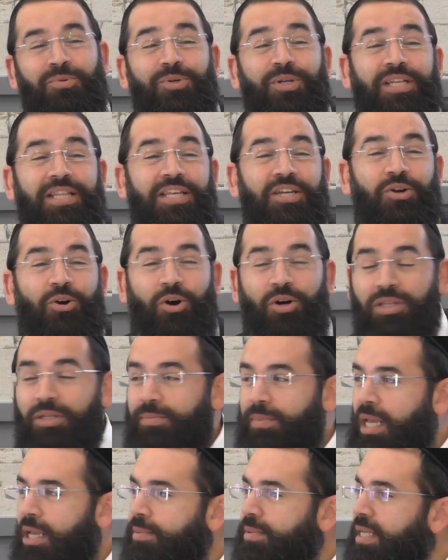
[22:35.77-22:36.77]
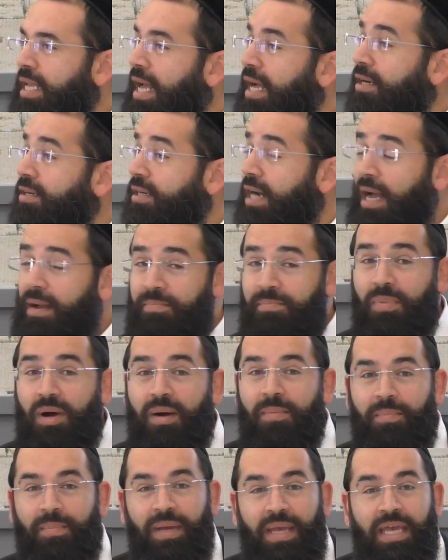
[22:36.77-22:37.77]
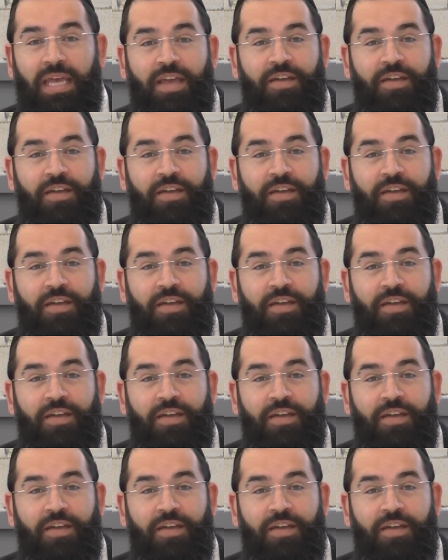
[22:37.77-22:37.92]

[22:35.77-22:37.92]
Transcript: really called him names, and Rambam